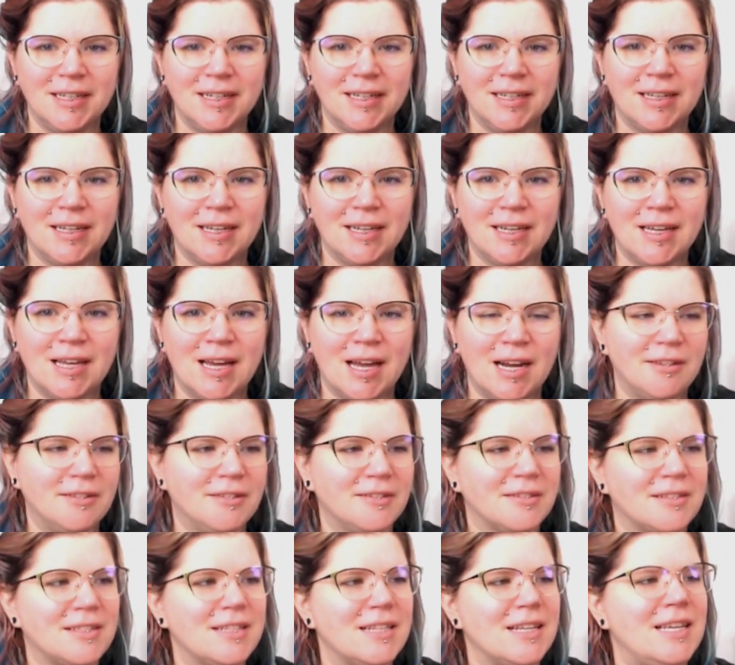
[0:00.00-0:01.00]
it kind of
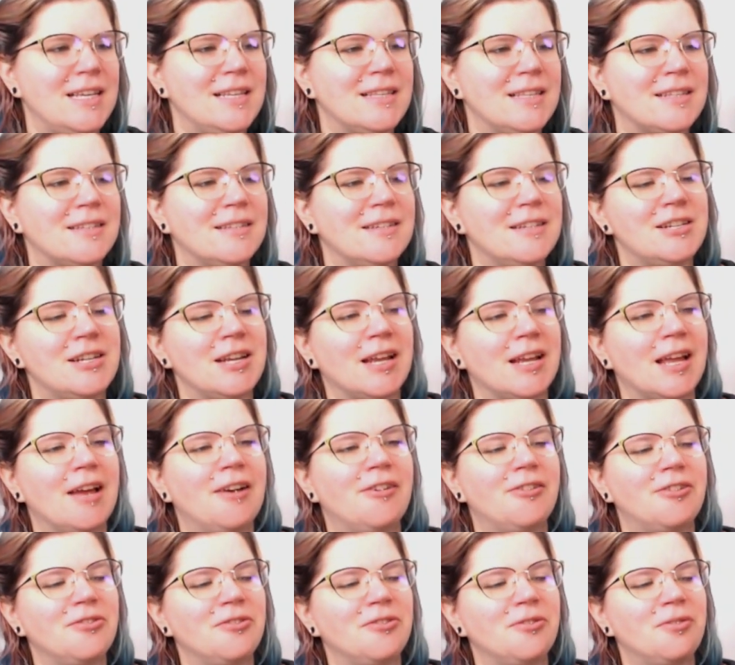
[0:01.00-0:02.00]
looks like he's glitching
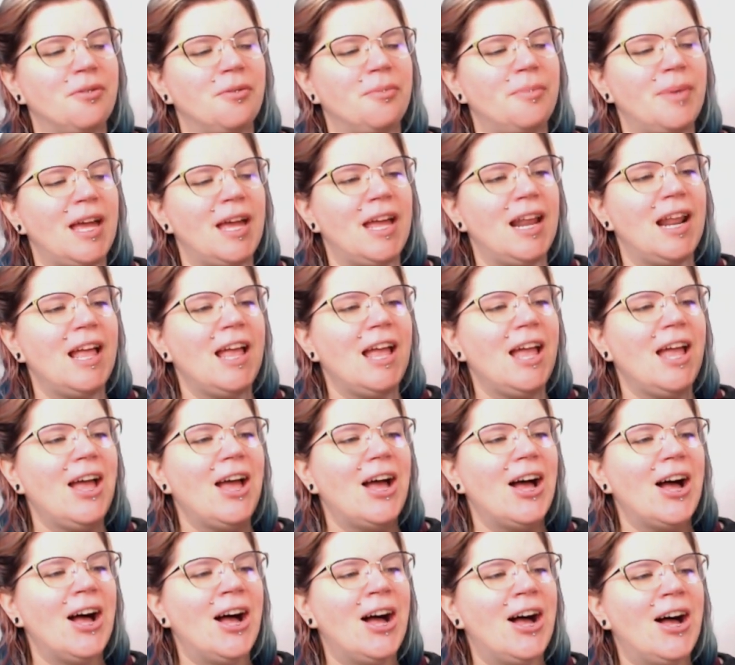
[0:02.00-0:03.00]
out a little bit.
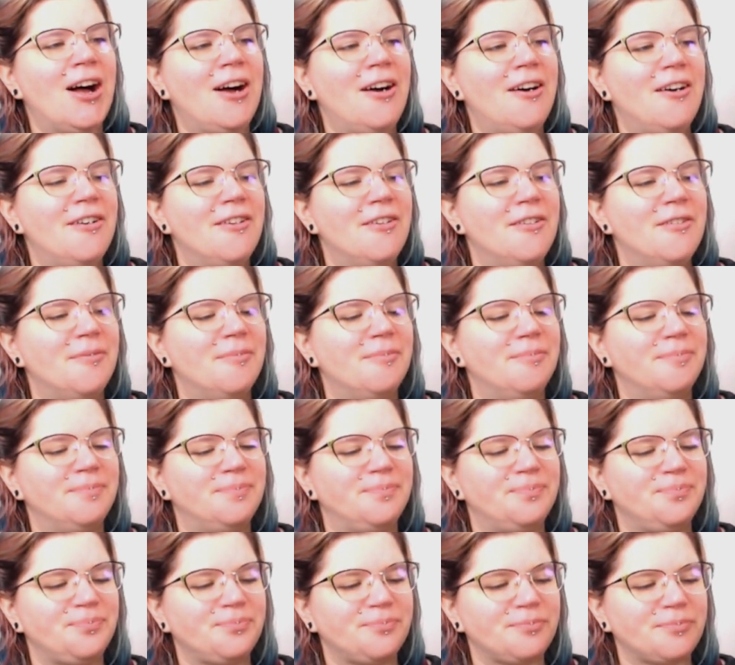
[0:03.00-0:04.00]

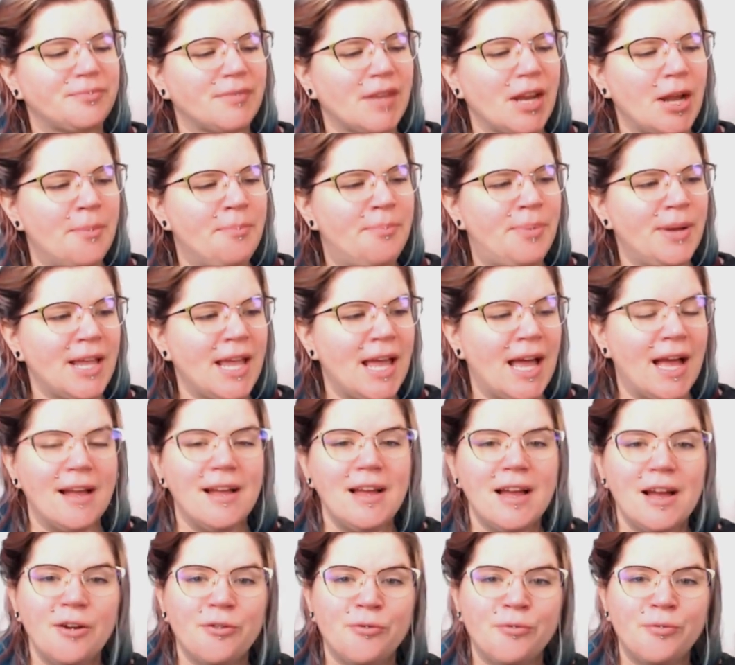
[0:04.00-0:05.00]
But yeah,
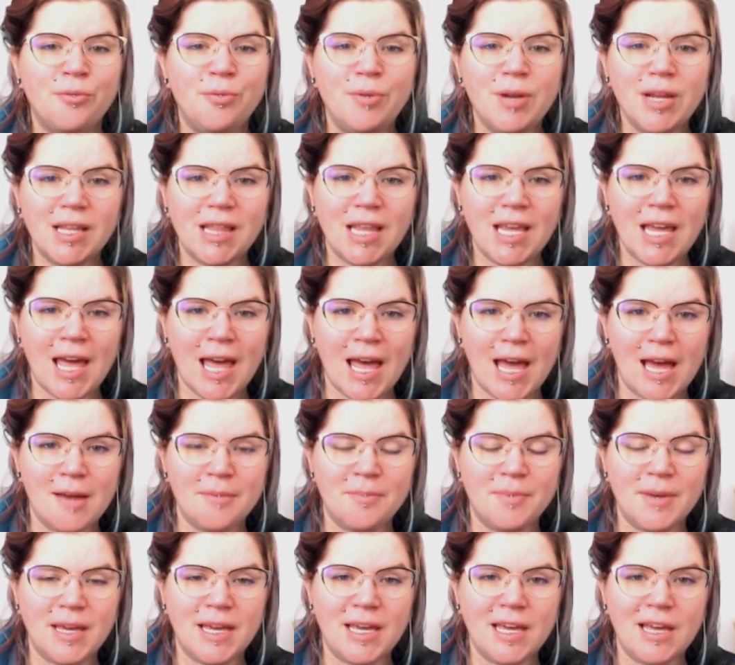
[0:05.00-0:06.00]
really
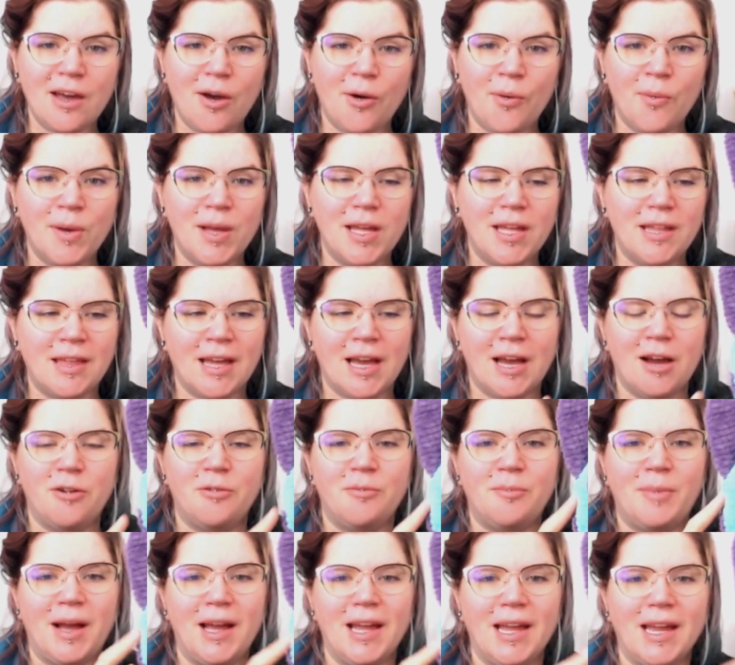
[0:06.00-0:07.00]
happy with how
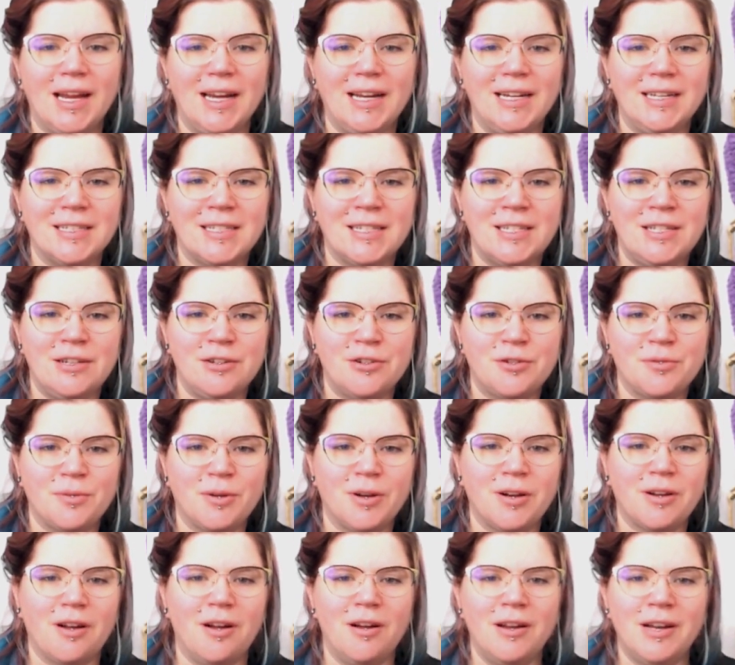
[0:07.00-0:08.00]
my stitch
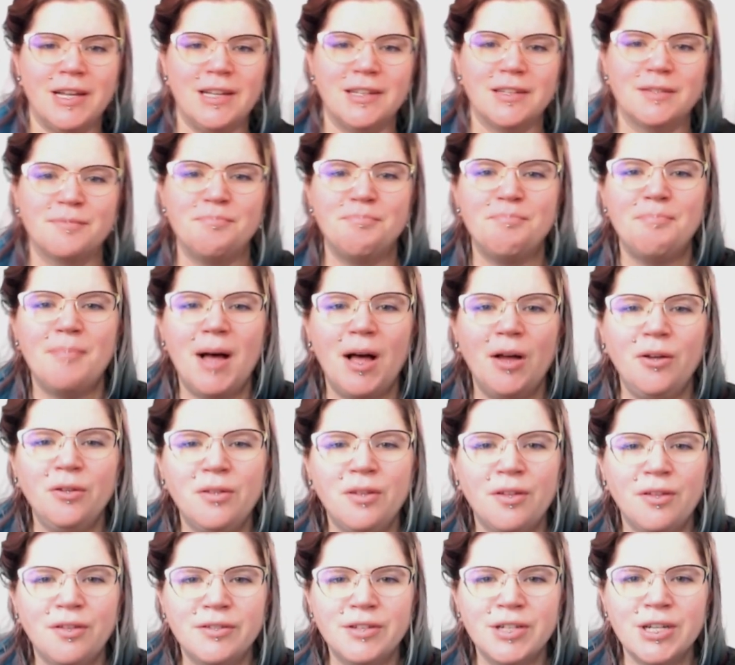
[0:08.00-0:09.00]
work on his
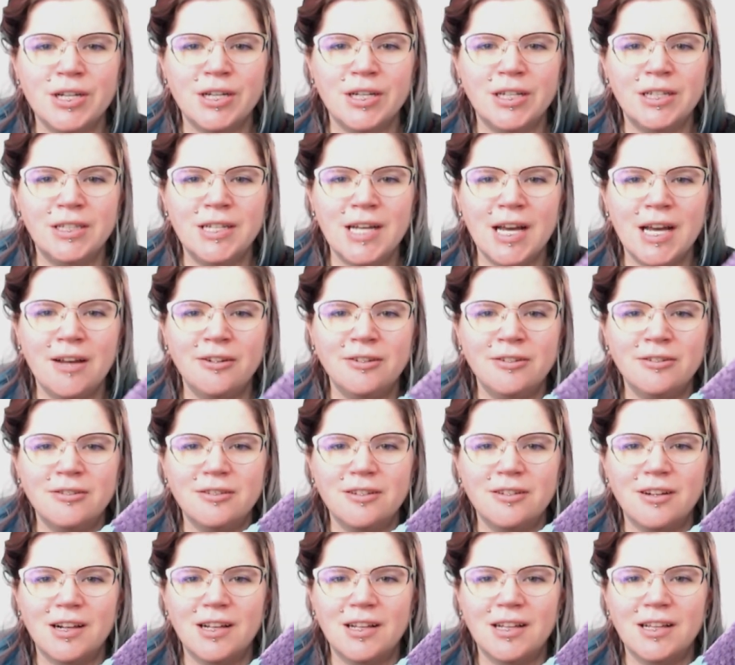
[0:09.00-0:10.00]
mouth turned
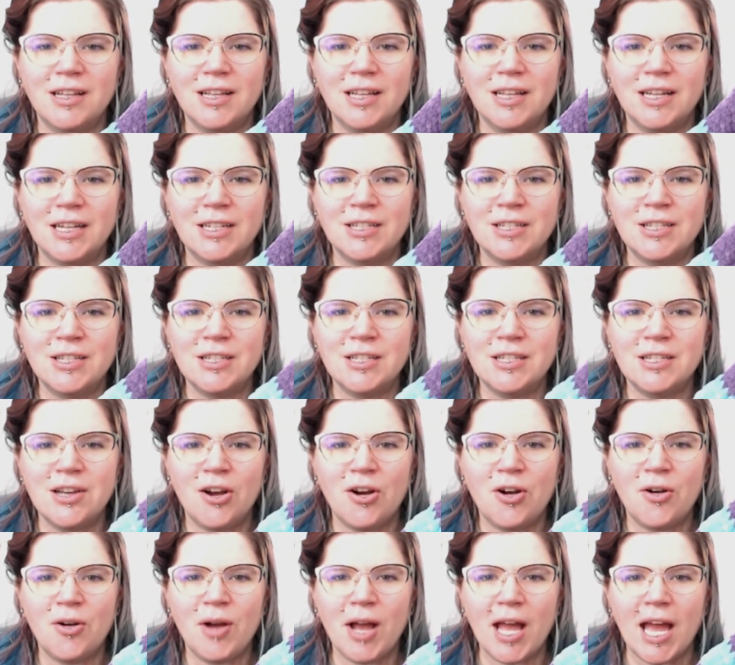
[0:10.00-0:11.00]
out. Like
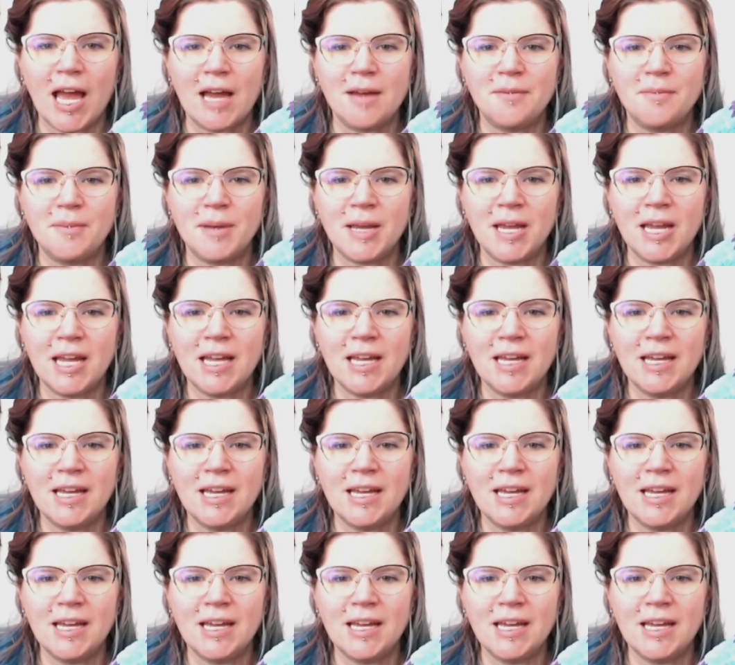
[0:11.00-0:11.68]
so happy.